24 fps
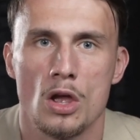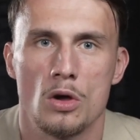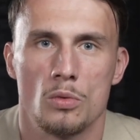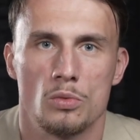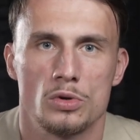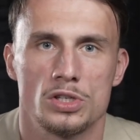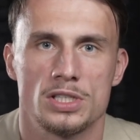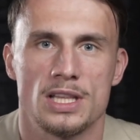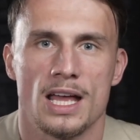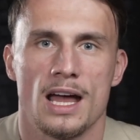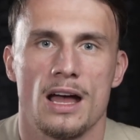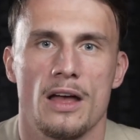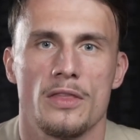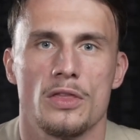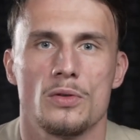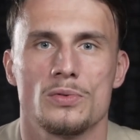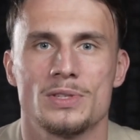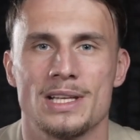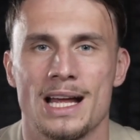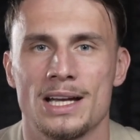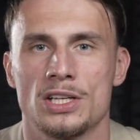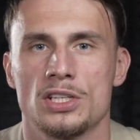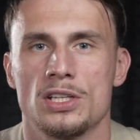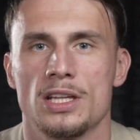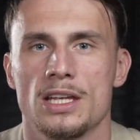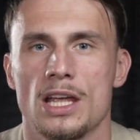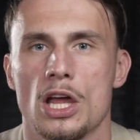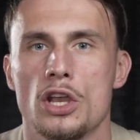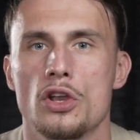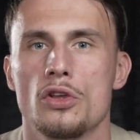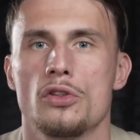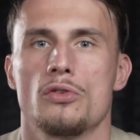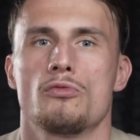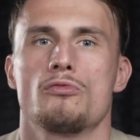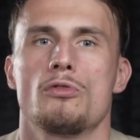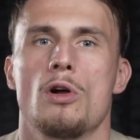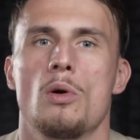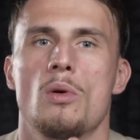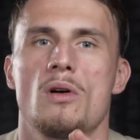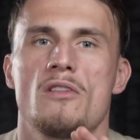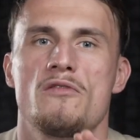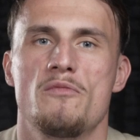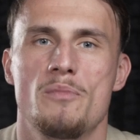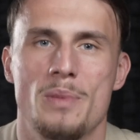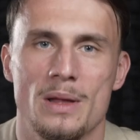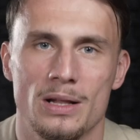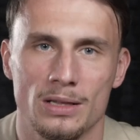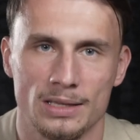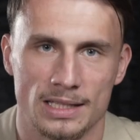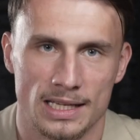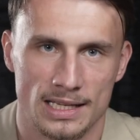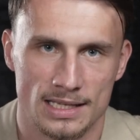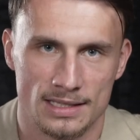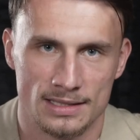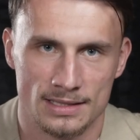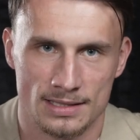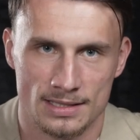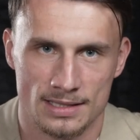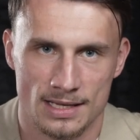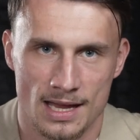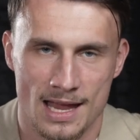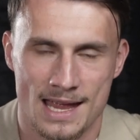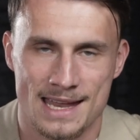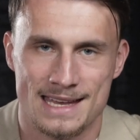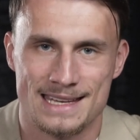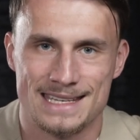was that there was actually another row of buildings